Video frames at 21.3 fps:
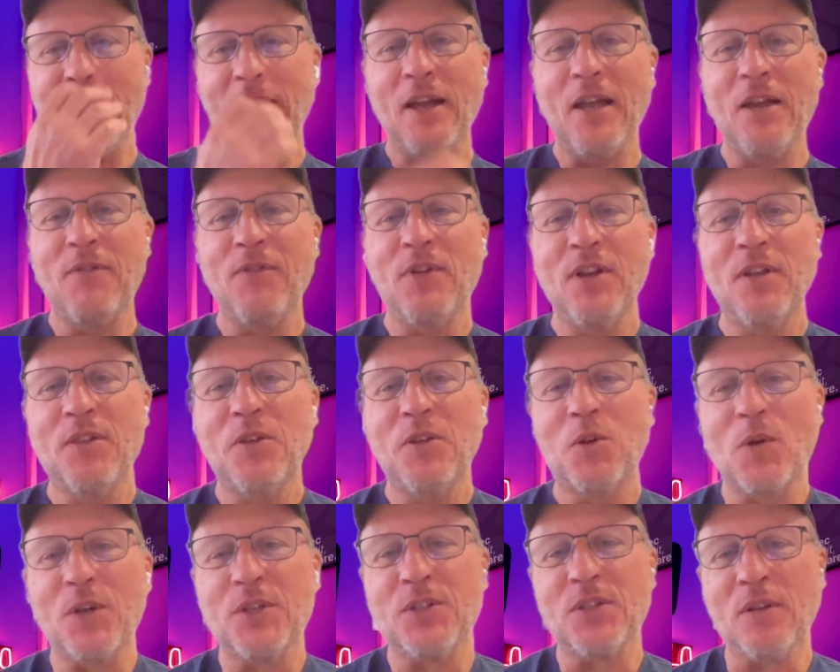have another
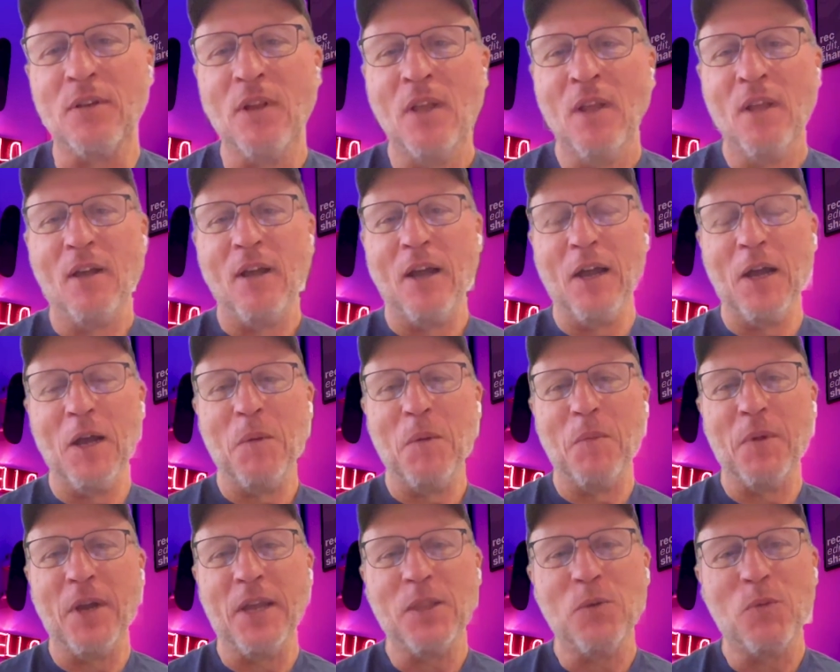question,
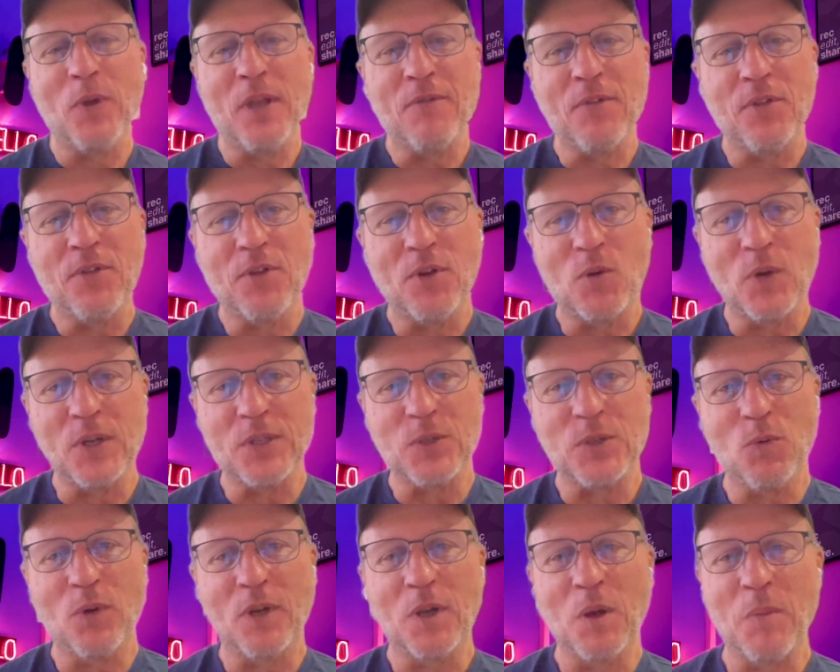and then we have a third
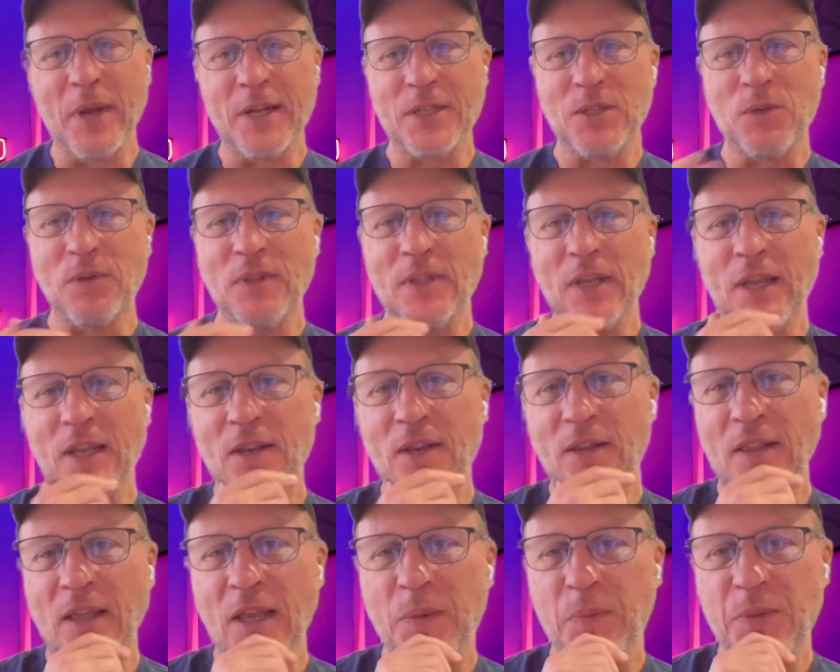question. We'll come back to you at the end
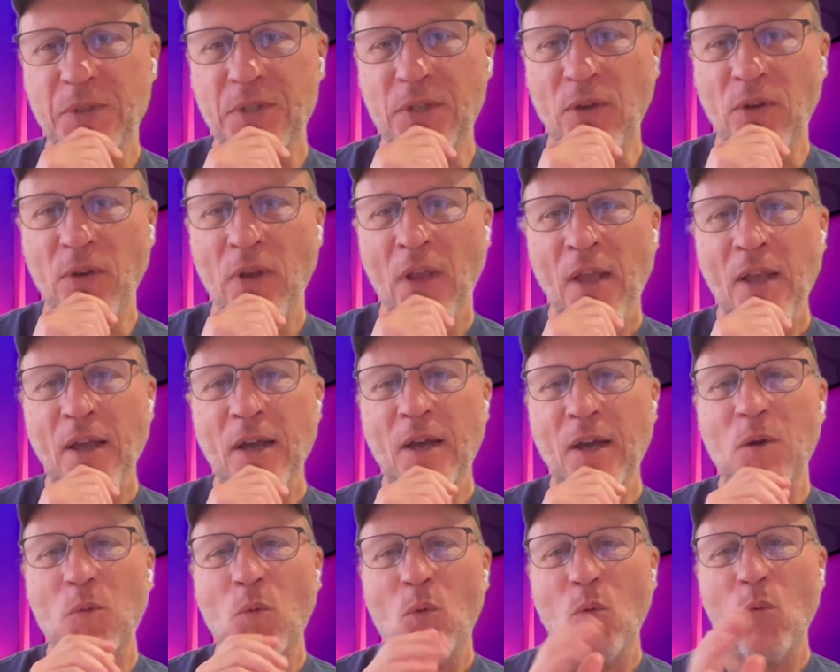of the episode.
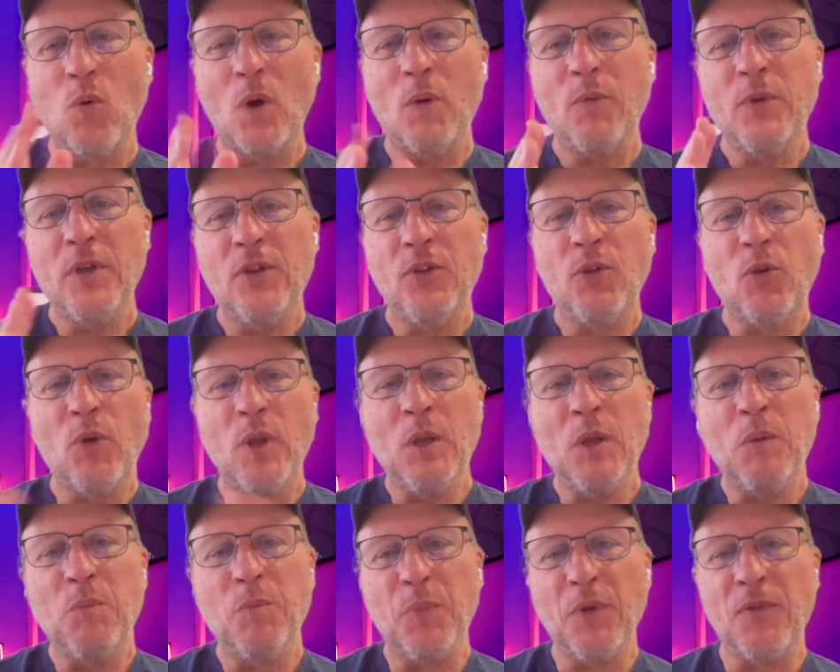What were you
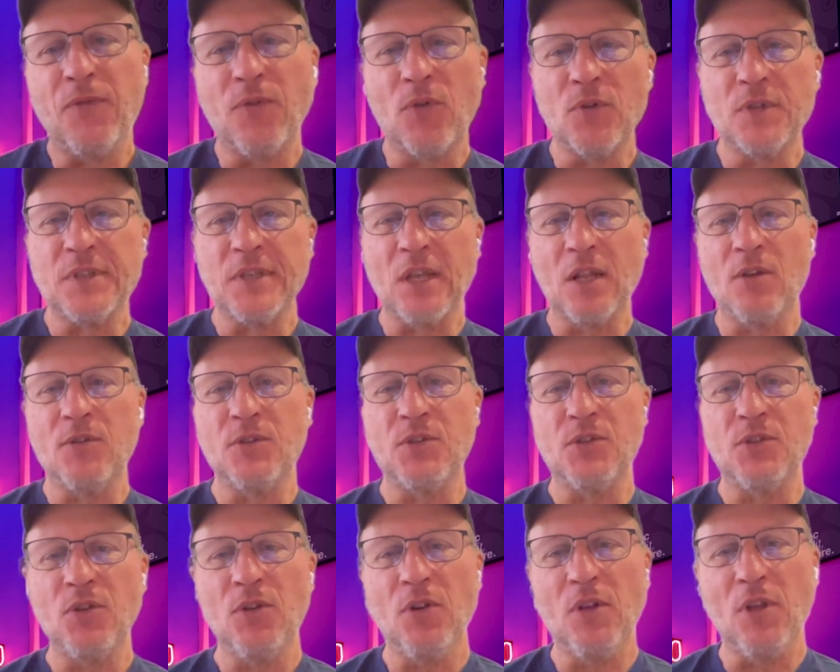doing before Zello
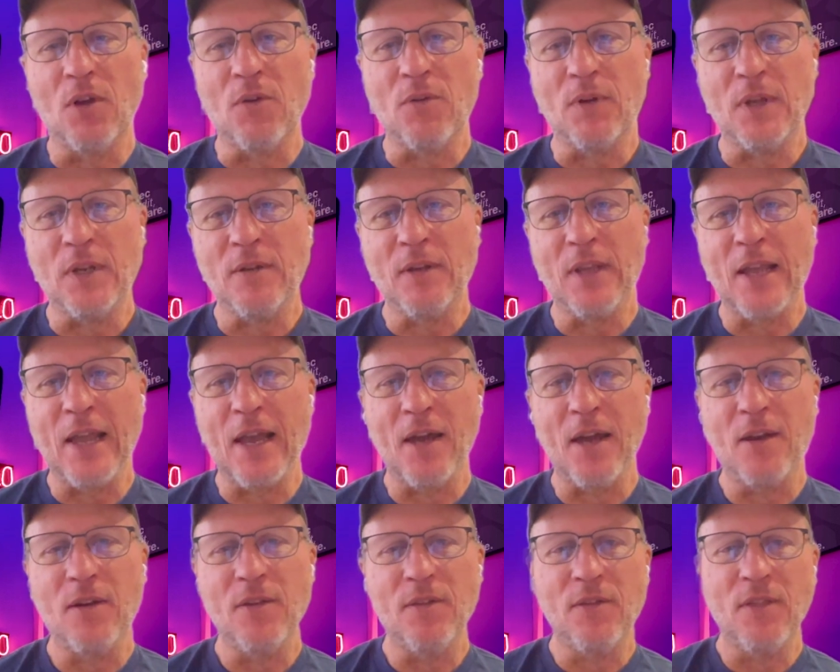Studio, and
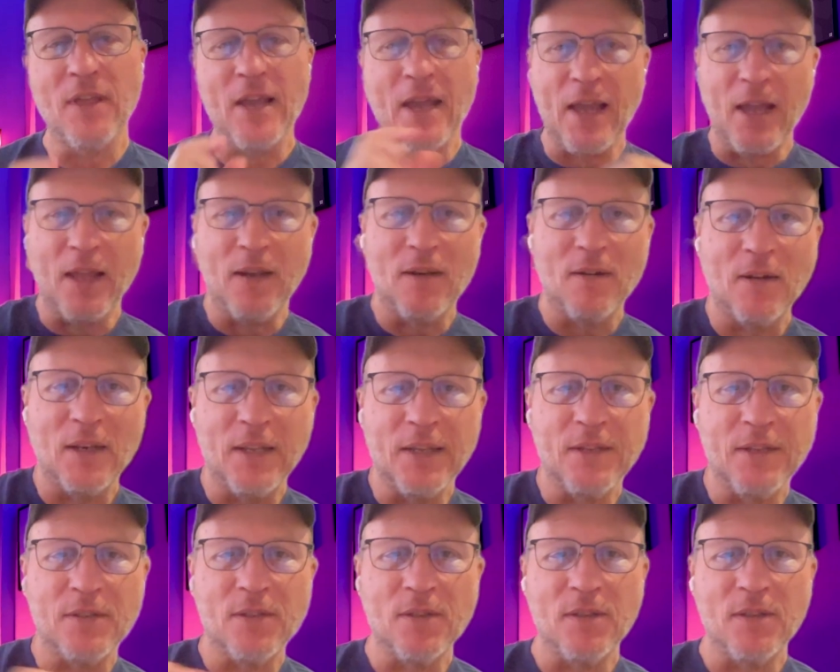how did that lead